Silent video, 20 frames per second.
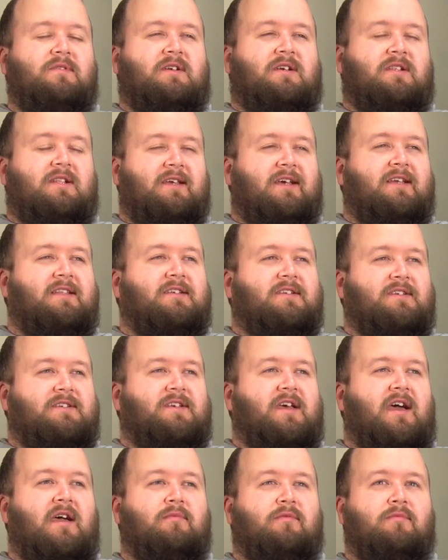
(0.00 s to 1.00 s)
clearly
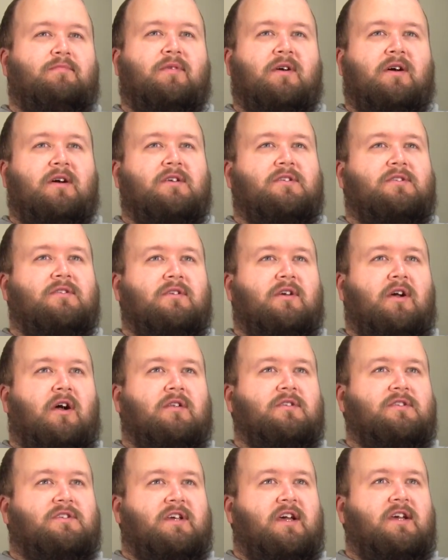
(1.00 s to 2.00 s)
disabled person
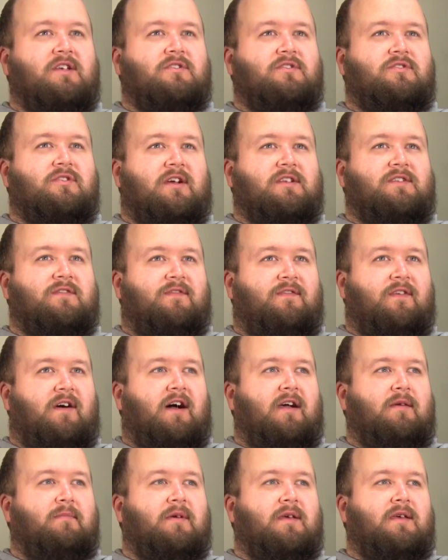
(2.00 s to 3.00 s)
got on stage and tried to
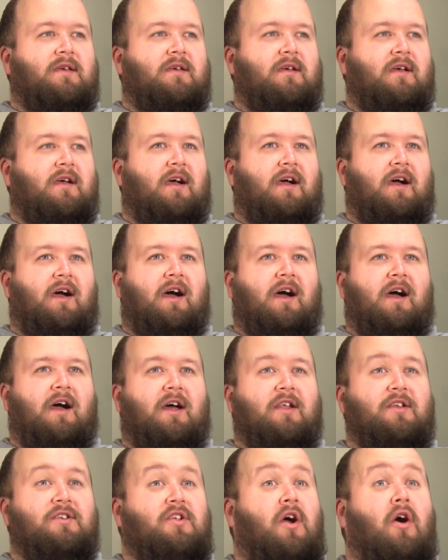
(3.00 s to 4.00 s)
fight me.
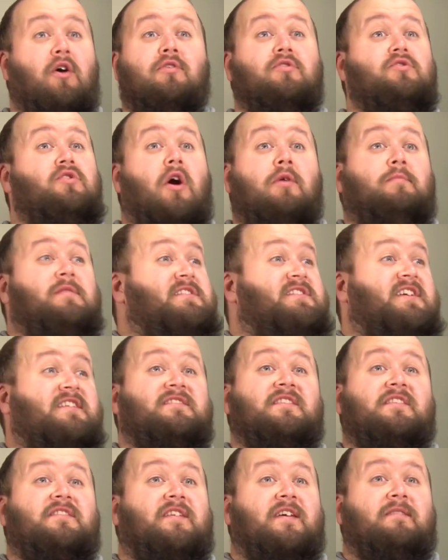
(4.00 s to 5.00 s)
Nobody
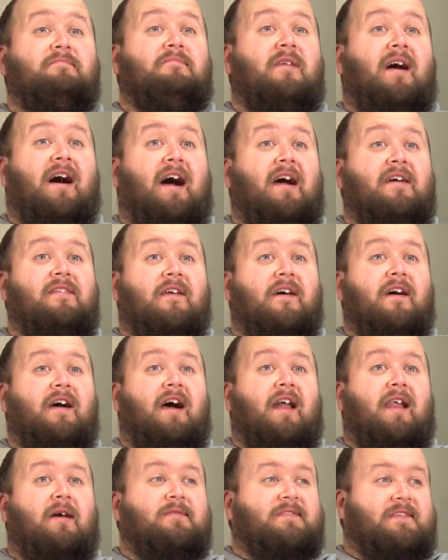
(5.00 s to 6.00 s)
did anything either,
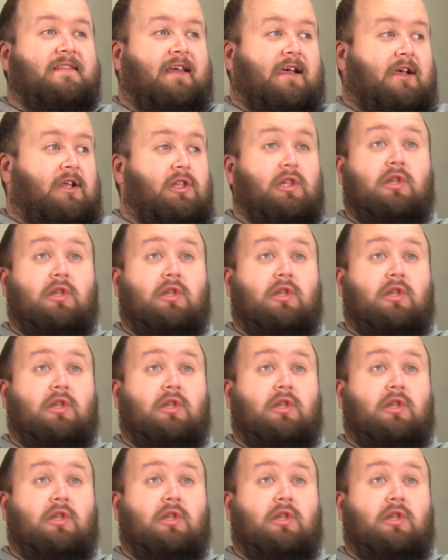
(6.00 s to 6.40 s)
and I was in like a